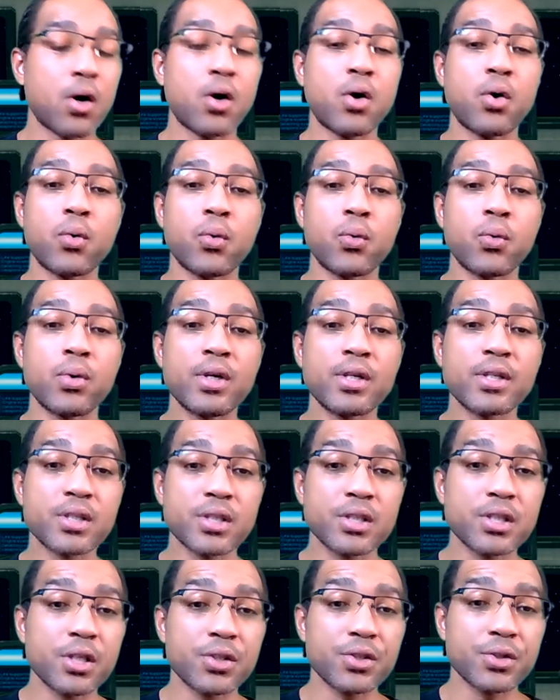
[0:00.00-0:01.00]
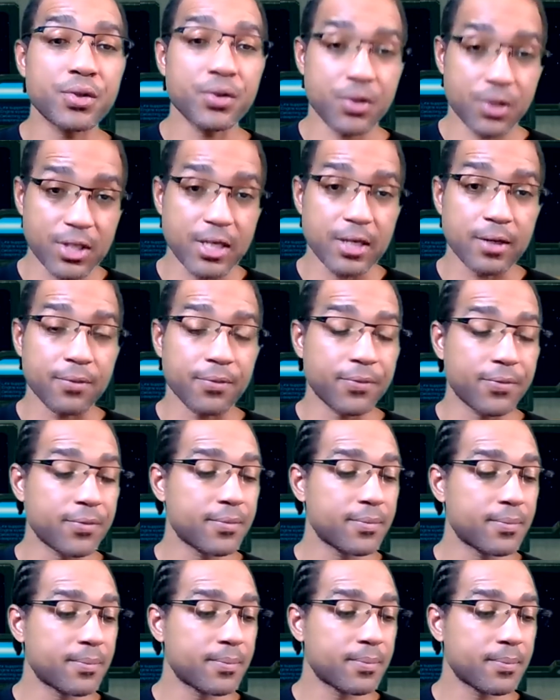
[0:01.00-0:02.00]
your own sister
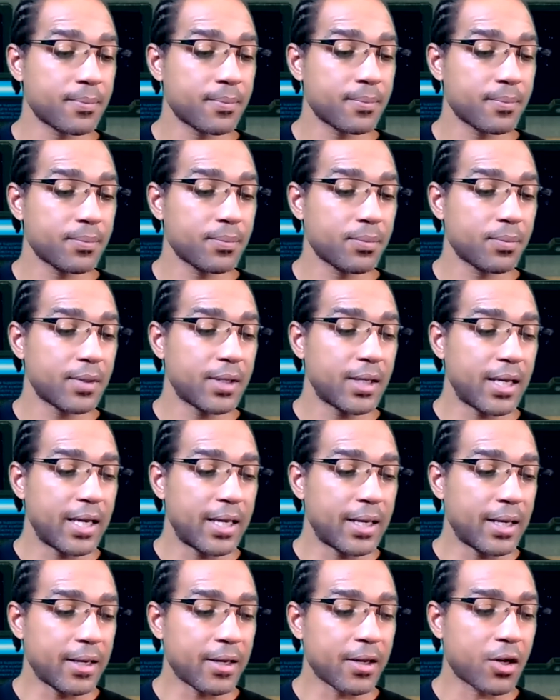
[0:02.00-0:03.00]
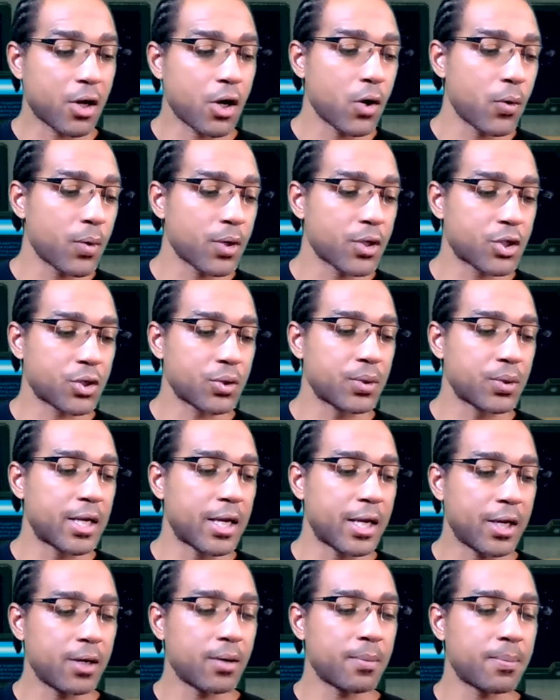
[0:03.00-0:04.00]
self and encourage you
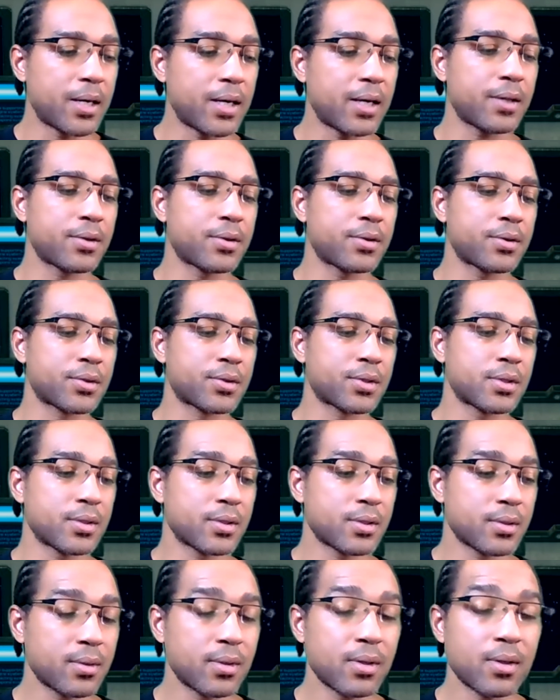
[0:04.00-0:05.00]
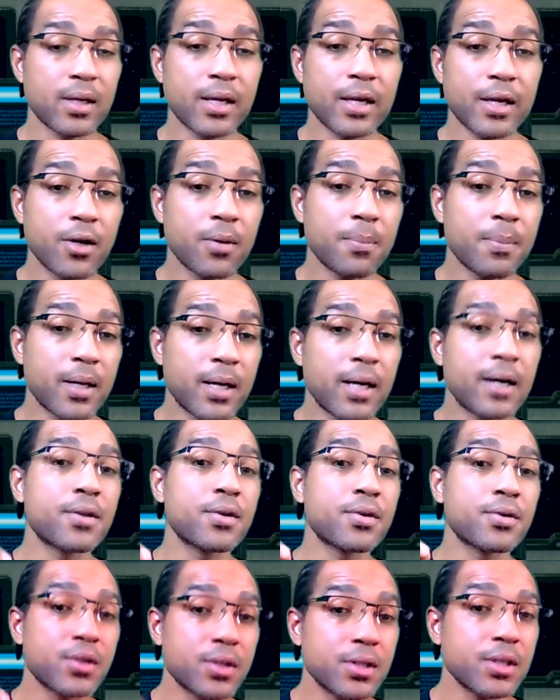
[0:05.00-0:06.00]
to help others, help
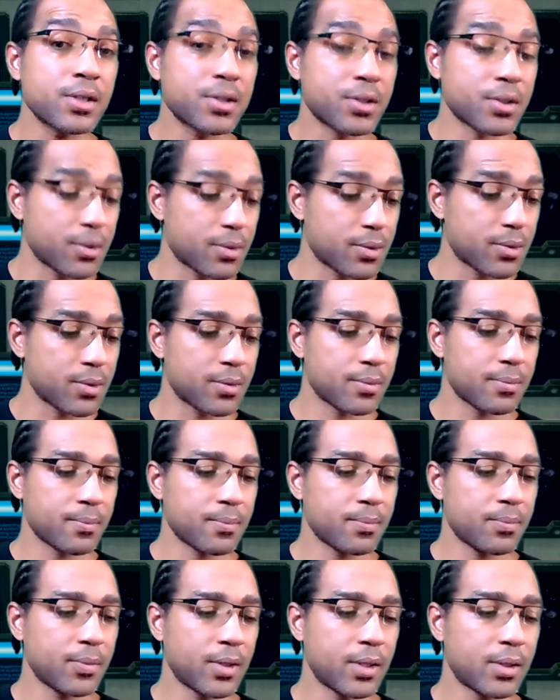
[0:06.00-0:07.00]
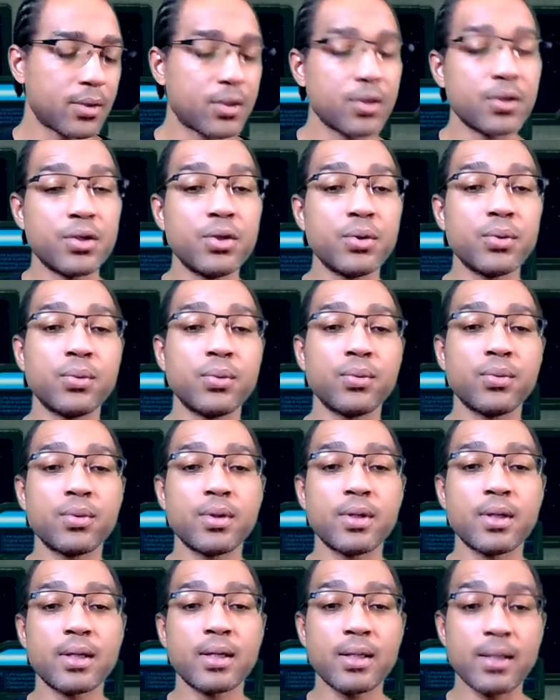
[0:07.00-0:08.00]
other sisters to do
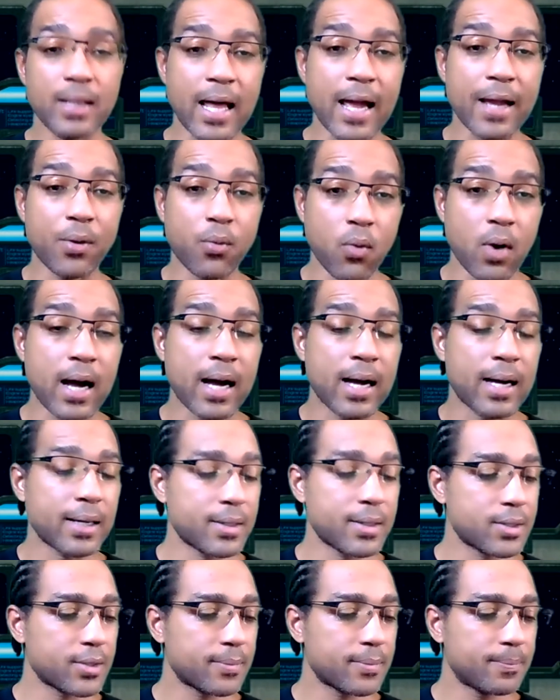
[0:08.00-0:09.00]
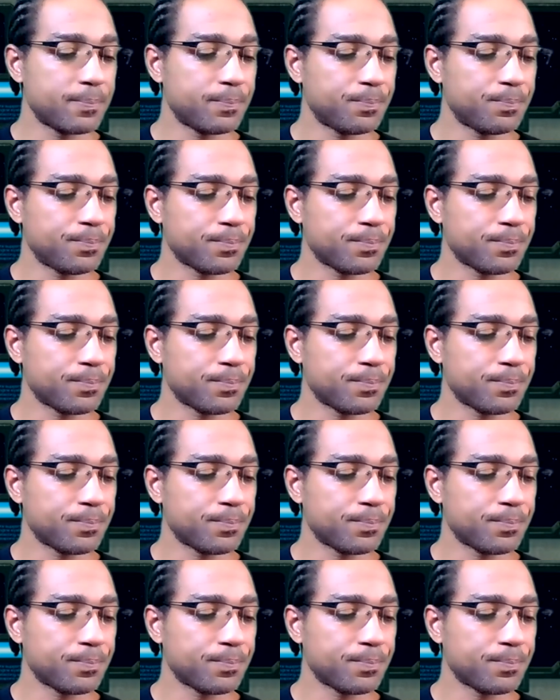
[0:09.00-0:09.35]
likewise.